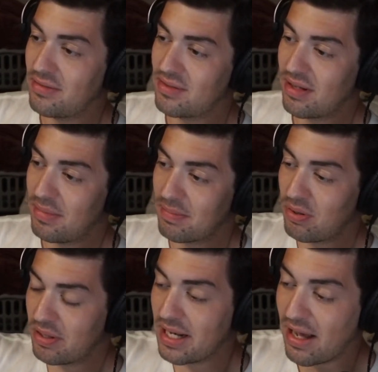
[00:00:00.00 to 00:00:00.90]
So I'm like
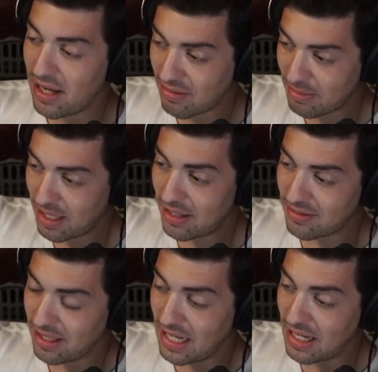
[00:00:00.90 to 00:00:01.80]
pulling it out, I grab the
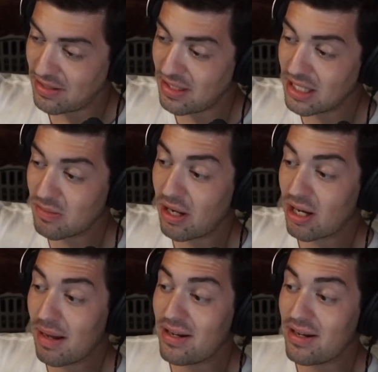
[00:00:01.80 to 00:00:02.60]
handle, and I see the spider come out.